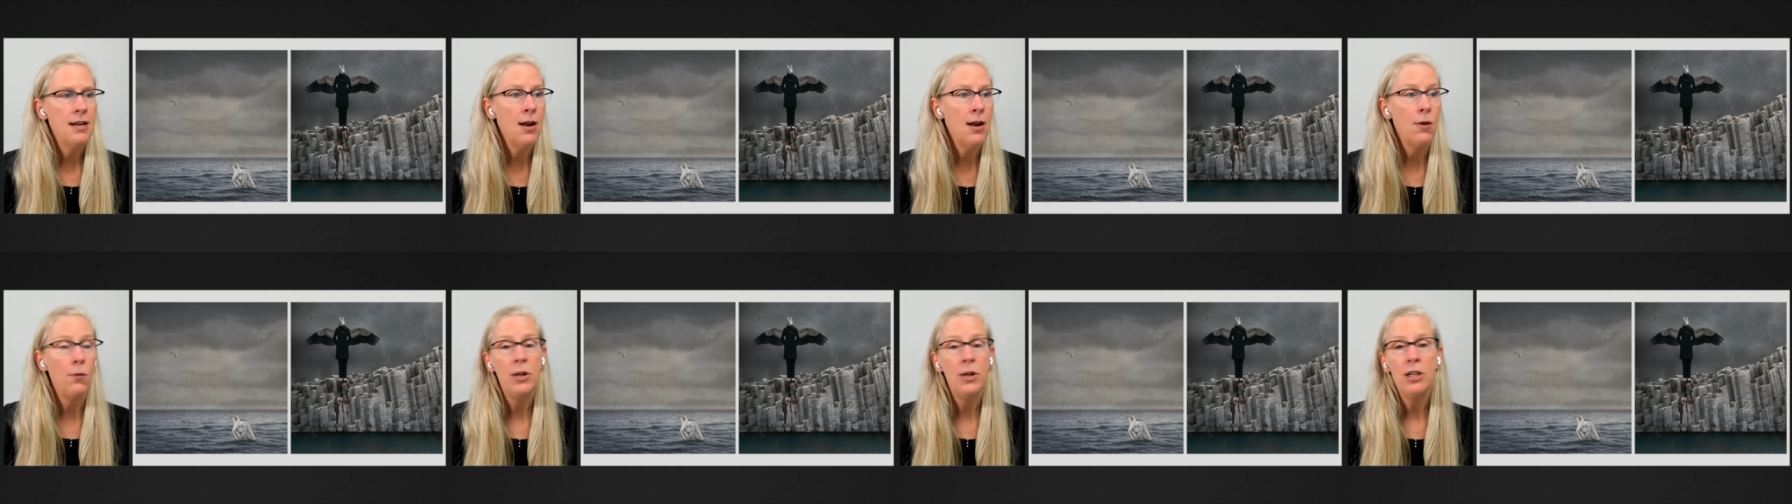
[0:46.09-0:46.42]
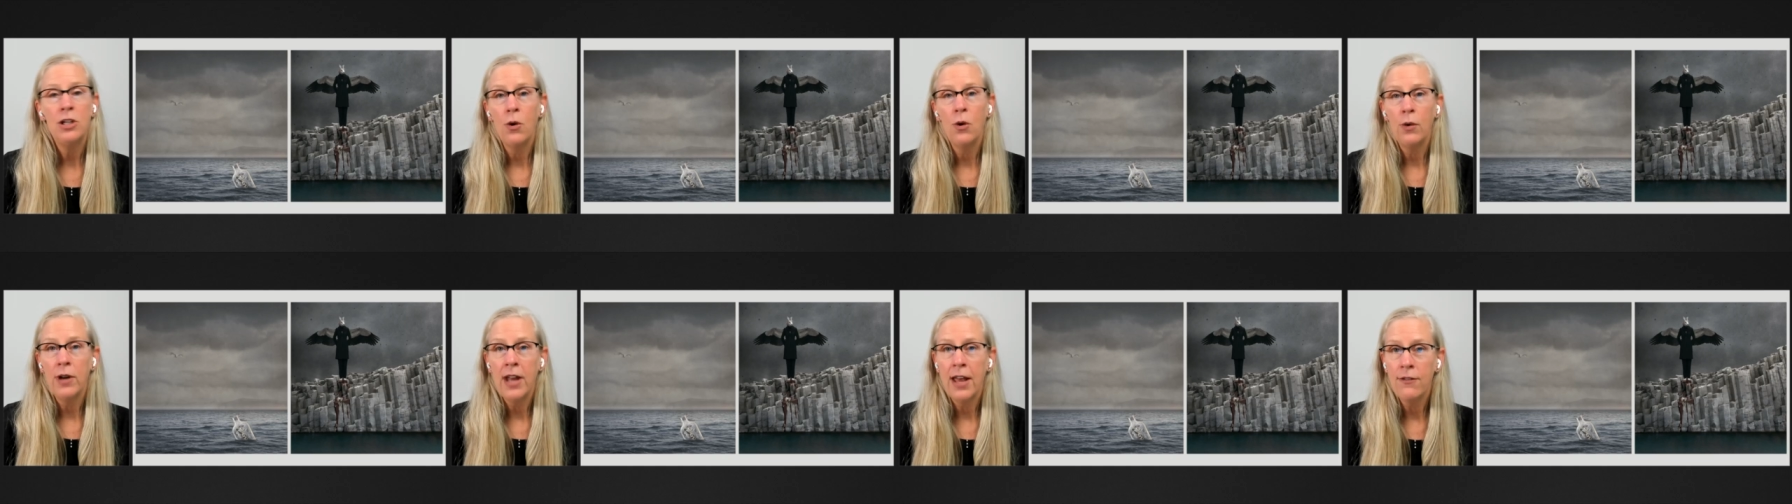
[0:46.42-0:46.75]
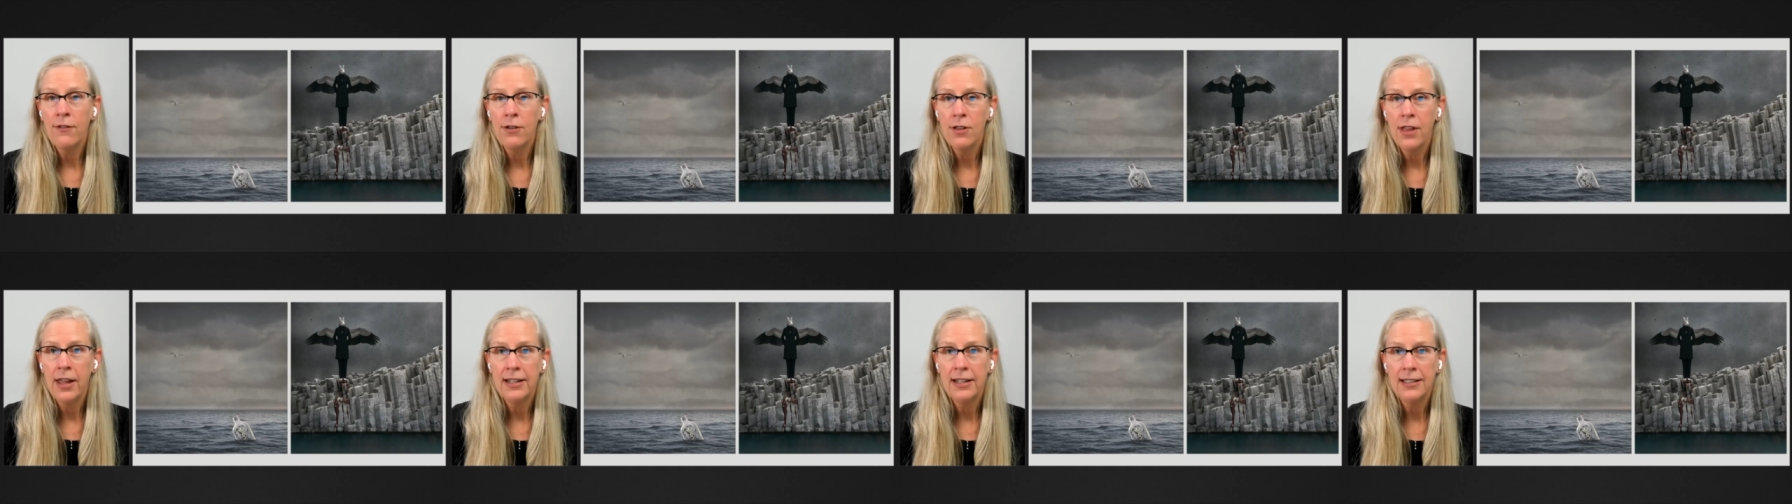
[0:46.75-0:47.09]
Now, we don't have
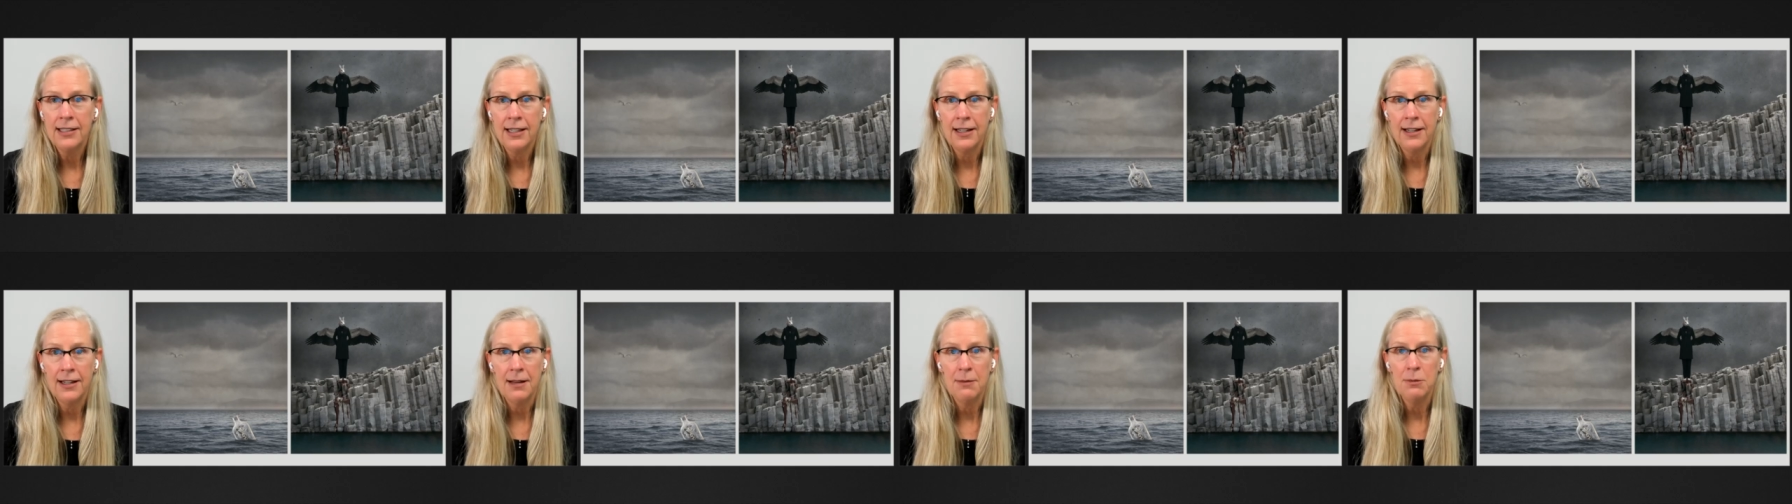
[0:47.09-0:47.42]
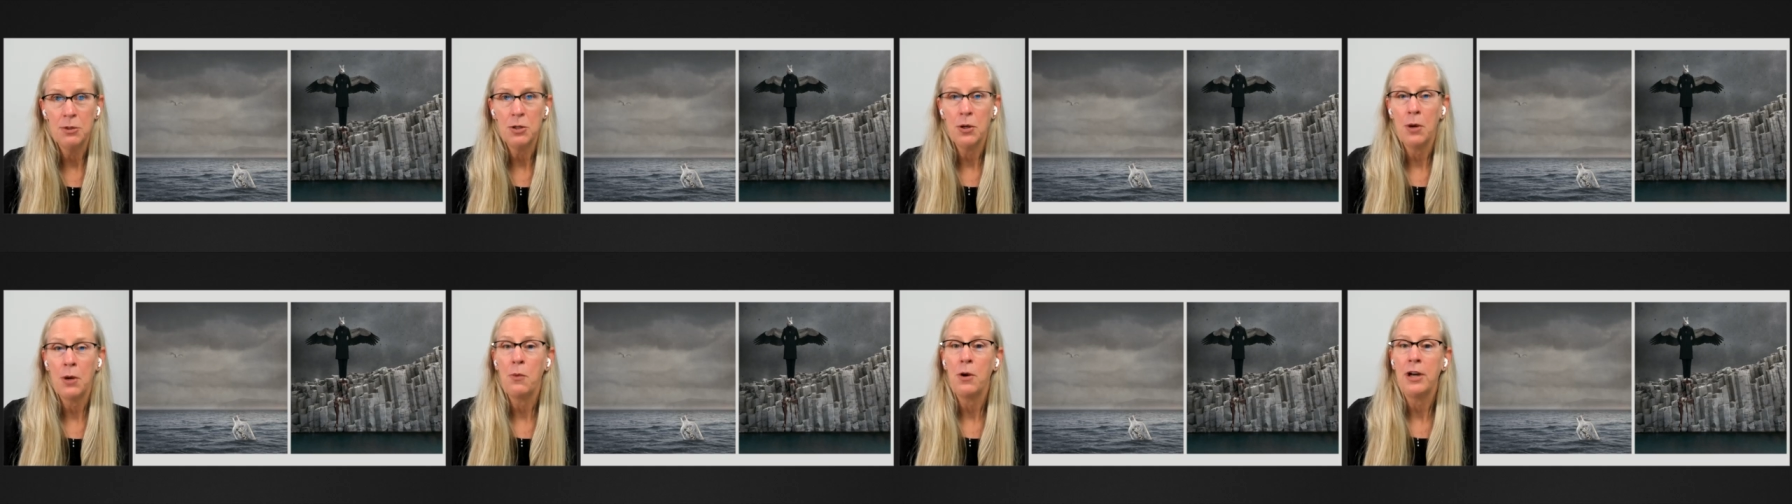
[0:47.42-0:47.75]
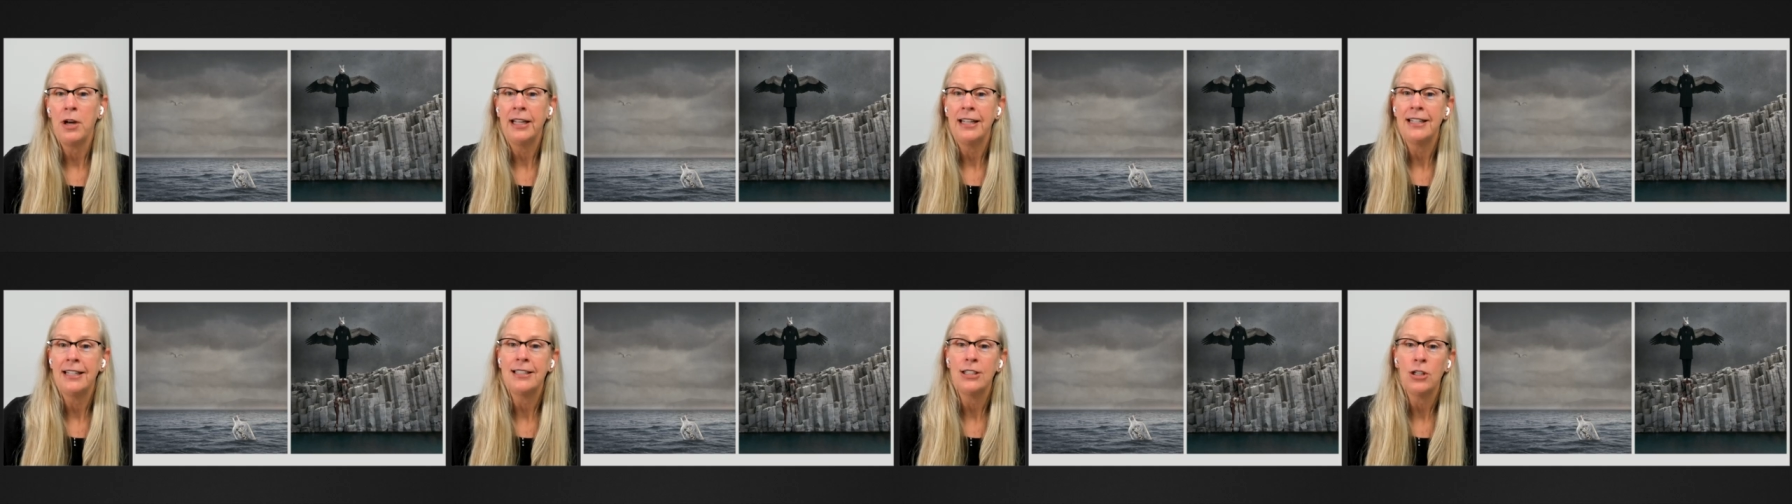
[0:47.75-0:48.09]
a lot of time, so I
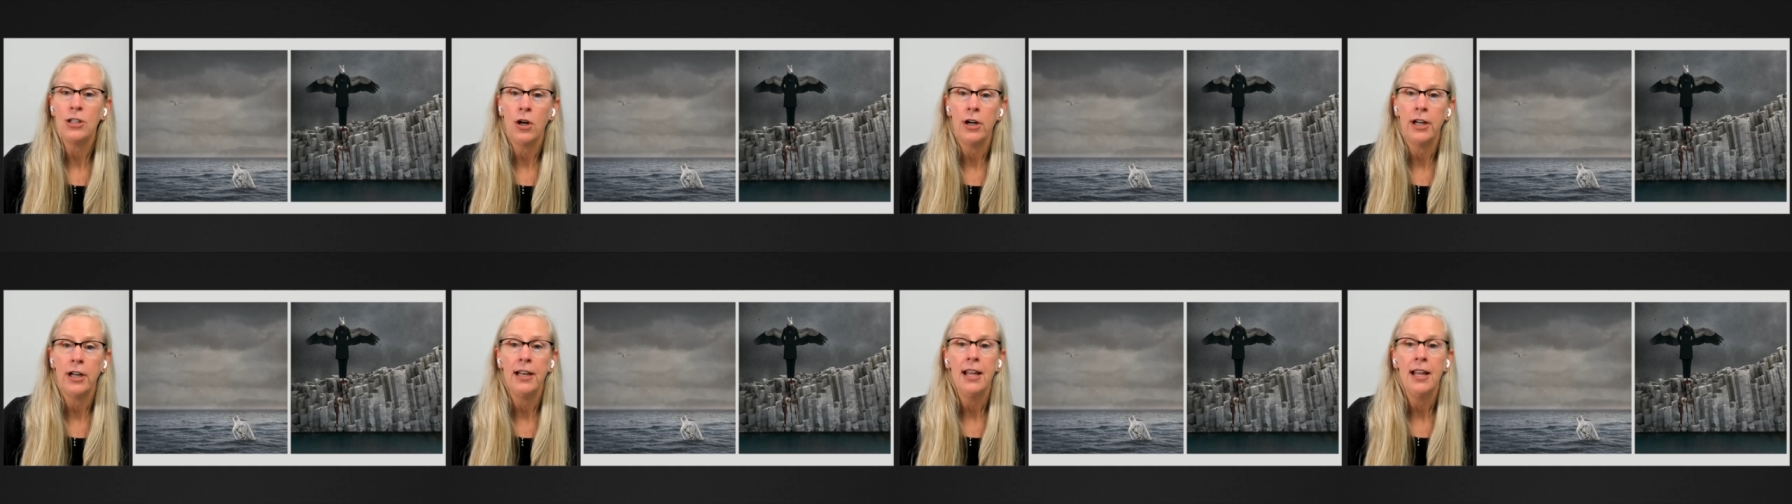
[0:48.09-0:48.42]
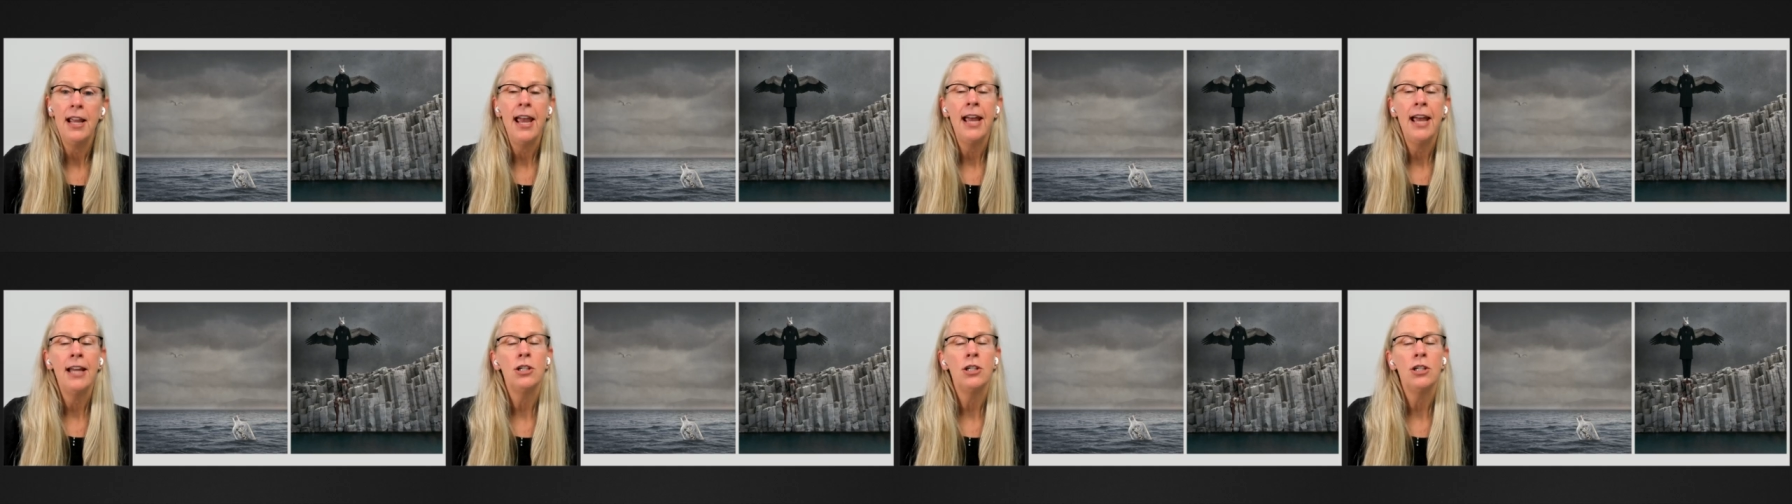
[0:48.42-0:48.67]
want to get started.